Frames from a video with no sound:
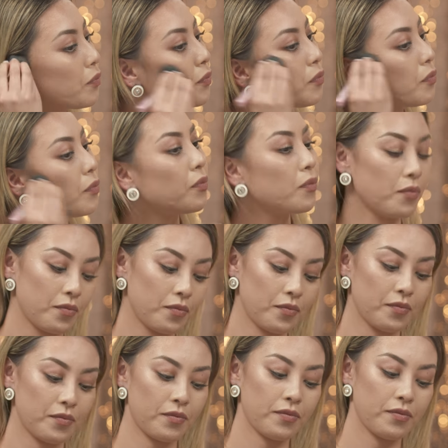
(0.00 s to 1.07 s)
And feel free
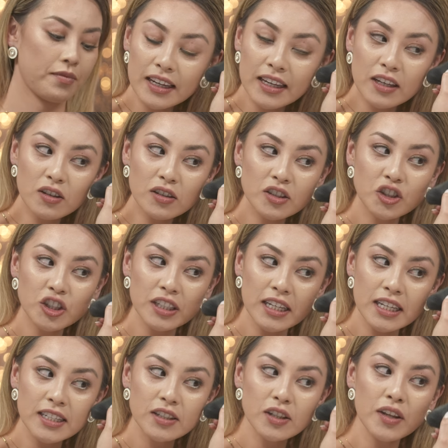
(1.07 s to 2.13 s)
to suck in your
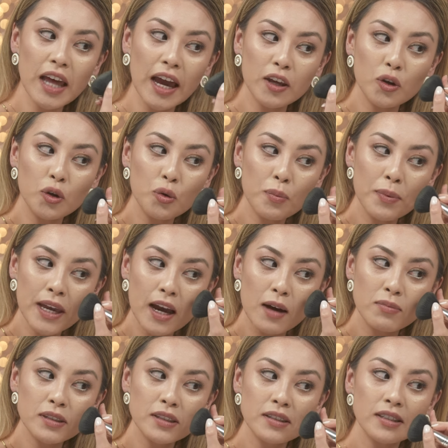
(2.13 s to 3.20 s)
cheek so that you'll be
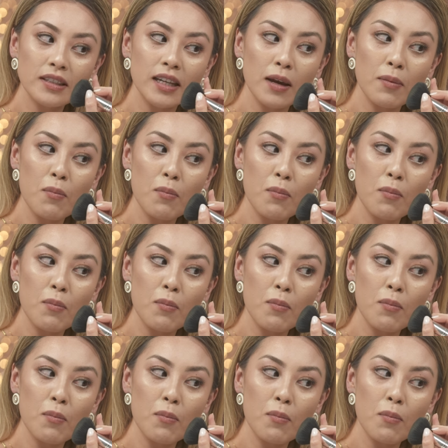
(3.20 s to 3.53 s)
able to see